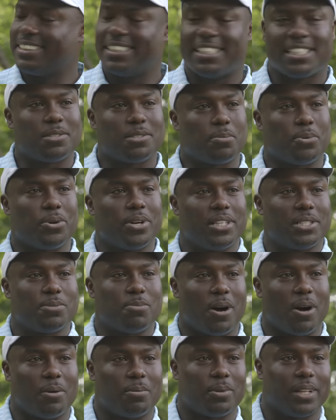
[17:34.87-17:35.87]
it's a pretty
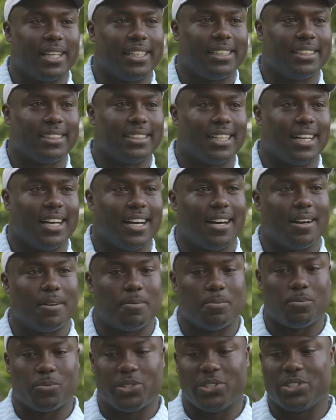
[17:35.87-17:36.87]
small place
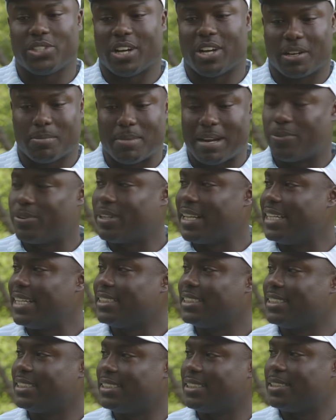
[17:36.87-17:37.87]
when you talk about
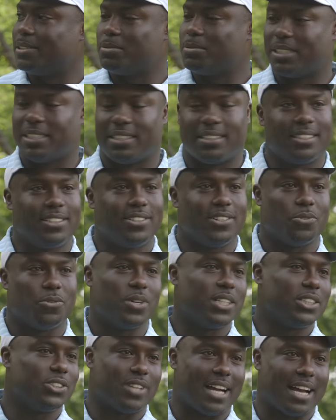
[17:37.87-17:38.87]
relationships and, you know,
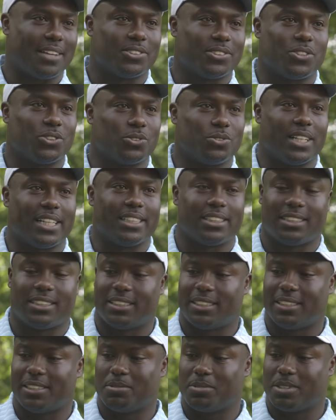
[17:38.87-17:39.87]
what drives those
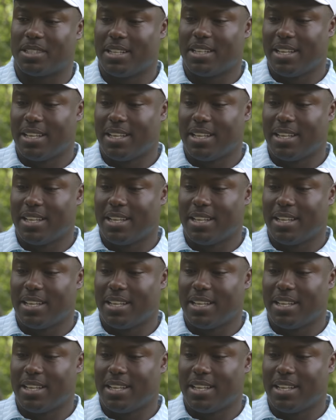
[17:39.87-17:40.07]
relationships.